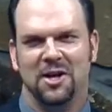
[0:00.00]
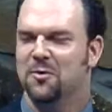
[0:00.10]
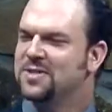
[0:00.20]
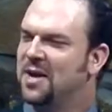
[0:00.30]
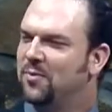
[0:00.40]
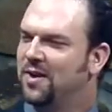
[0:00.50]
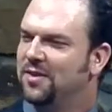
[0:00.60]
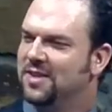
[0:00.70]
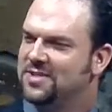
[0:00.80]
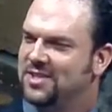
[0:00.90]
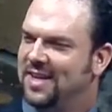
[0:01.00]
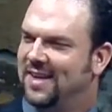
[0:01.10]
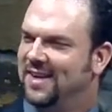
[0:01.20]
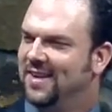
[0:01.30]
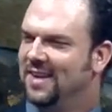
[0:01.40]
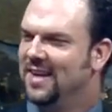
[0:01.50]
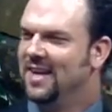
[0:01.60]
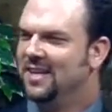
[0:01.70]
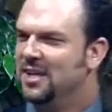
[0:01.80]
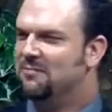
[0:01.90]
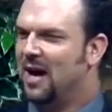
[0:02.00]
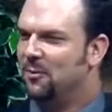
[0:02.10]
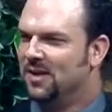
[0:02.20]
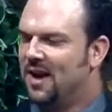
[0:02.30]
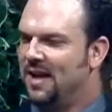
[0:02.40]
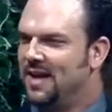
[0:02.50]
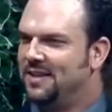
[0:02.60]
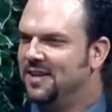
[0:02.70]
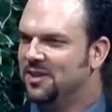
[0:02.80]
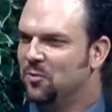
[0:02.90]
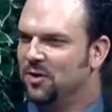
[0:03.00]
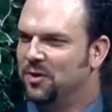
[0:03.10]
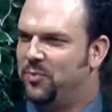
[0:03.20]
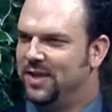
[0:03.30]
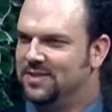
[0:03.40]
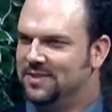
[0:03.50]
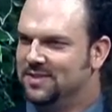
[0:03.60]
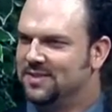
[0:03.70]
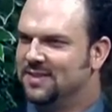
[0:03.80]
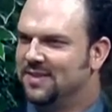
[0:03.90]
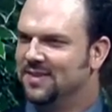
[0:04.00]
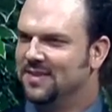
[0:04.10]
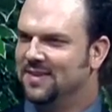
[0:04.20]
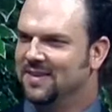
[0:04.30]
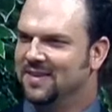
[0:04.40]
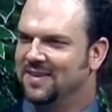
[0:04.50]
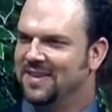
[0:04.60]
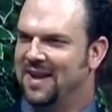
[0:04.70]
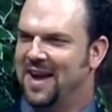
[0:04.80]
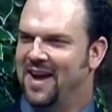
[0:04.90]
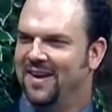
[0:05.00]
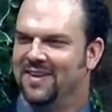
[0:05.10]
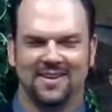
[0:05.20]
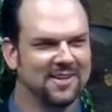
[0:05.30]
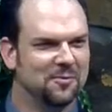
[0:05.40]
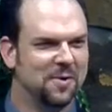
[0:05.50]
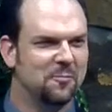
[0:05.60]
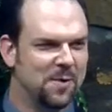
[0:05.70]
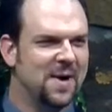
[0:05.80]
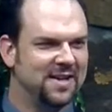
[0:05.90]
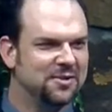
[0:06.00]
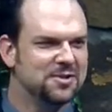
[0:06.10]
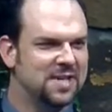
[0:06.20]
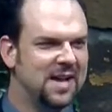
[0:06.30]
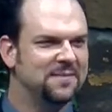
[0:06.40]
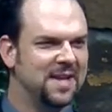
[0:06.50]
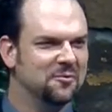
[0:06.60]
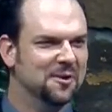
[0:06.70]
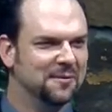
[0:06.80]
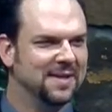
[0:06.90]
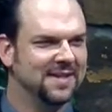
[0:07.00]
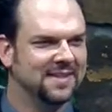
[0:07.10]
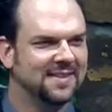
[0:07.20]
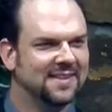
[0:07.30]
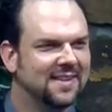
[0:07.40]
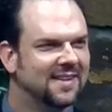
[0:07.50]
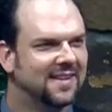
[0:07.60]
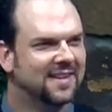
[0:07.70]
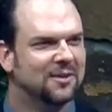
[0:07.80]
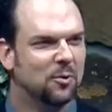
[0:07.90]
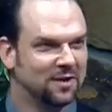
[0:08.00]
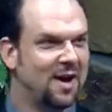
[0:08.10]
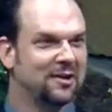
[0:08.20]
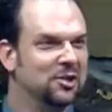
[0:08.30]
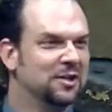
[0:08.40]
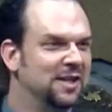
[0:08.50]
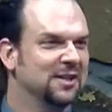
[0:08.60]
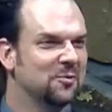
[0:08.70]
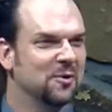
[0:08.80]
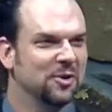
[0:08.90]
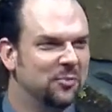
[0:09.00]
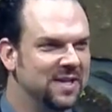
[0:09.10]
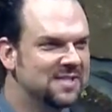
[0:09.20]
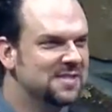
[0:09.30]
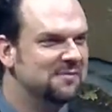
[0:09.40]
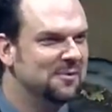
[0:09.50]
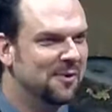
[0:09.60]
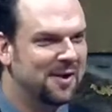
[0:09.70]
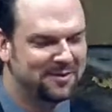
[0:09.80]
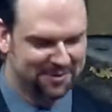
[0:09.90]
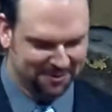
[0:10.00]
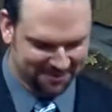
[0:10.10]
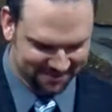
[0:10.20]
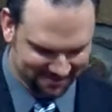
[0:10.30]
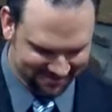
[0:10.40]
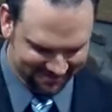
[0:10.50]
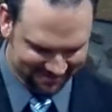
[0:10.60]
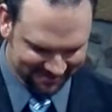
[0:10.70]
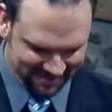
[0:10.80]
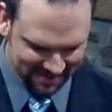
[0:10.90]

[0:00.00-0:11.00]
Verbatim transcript: Who was that brother that said, if I were God, I'd kick the world to pieces? Yeah, we, we might do the same thing, wouldn't we? Well, God could kick the world to pieces if he wanted to. Yeah.